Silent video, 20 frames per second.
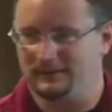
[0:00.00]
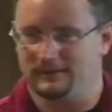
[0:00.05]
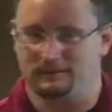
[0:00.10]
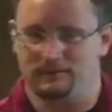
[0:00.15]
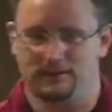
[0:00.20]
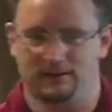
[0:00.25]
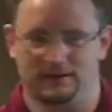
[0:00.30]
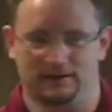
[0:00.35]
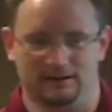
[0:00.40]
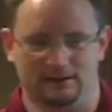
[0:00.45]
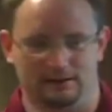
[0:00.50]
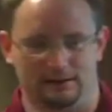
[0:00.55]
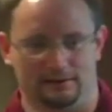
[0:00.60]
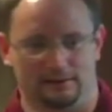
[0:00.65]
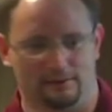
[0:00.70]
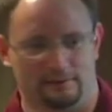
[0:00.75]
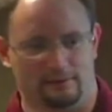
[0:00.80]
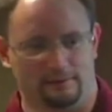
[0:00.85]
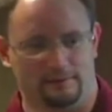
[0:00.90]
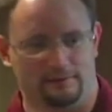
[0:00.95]

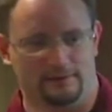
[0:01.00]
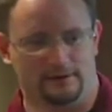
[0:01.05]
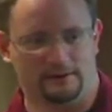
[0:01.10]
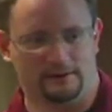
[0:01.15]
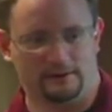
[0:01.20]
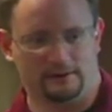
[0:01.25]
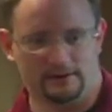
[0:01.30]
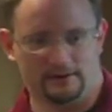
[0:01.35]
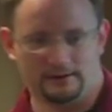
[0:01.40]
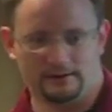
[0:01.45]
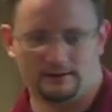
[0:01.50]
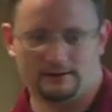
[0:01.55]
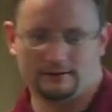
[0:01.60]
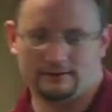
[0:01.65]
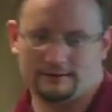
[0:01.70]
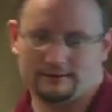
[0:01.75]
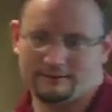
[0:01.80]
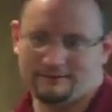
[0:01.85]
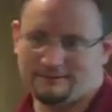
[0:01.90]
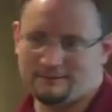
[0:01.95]
opinion or a better
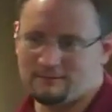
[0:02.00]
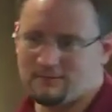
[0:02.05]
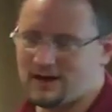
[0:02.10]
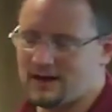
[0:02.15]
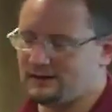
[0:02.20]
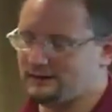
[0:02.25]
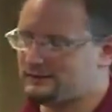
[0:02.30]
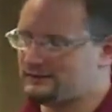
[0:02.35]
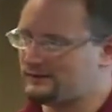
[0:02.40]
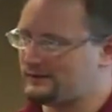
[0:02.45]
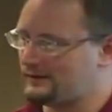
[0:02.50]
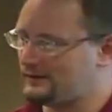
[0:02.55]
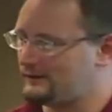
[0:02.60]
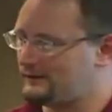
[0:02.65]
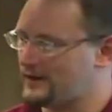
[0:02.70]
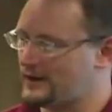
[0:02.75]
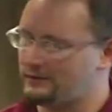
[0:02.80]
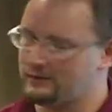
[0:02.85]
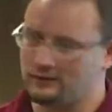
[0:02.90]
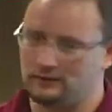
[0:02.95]
mindset
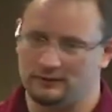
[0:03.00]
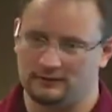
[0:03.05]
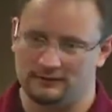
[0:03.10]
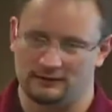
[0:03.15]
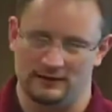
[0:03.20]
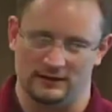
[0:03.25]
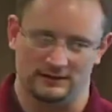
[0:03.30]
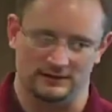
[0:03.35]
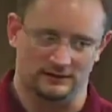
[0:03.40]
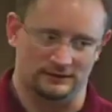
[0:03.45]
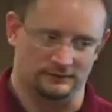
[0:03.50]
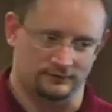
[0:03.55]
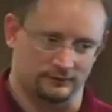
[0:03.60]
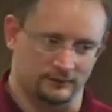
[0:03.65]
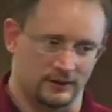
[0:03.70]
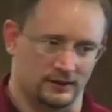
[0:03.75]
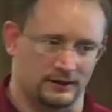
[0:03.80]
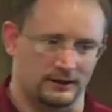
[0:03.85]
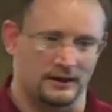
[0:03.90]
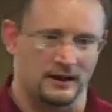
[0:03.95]
of how the organization is
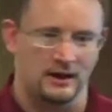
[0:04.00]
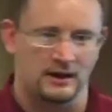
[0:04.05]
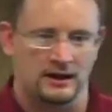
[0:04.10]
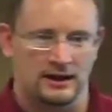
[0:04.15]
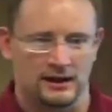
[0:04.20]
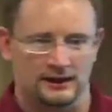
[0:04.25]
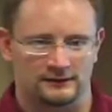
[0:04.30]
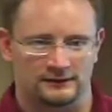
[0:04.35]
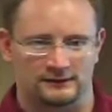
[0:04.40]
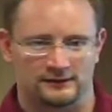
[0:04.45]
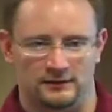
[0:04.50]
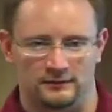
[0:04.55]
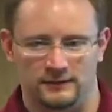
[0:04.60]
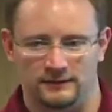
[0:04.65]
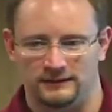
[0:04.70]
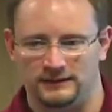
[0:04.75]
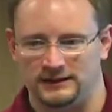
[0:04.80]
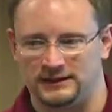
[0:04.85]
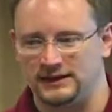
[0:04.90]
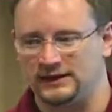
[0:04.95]
run and some
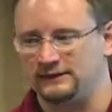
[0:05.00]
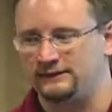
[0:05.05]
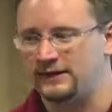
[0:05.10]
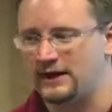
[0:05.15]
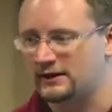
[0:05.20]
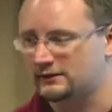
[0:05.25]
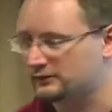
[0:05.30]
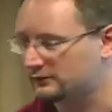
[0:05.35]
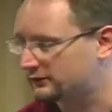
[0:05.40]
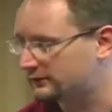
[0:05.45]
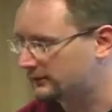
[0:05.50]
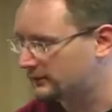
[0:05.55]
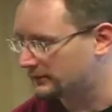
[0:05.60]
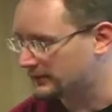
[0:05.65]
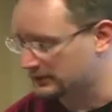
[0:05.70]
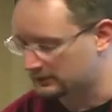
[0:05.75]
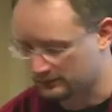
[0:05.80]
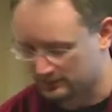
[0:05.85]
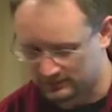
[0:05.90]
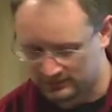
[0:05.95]
of the key factors for
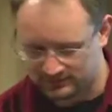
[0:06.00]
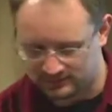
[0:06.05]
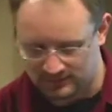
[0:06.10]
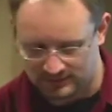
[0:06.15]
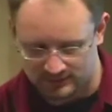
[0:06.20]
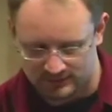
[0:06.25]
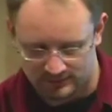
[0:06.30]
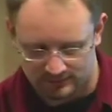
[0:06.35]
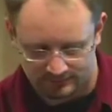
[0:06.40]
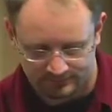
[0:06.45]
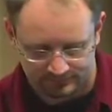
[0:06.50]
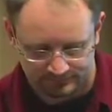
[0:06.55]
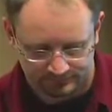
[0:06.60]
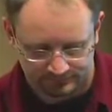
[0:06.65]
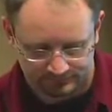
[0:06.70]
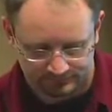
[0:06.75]
that organization.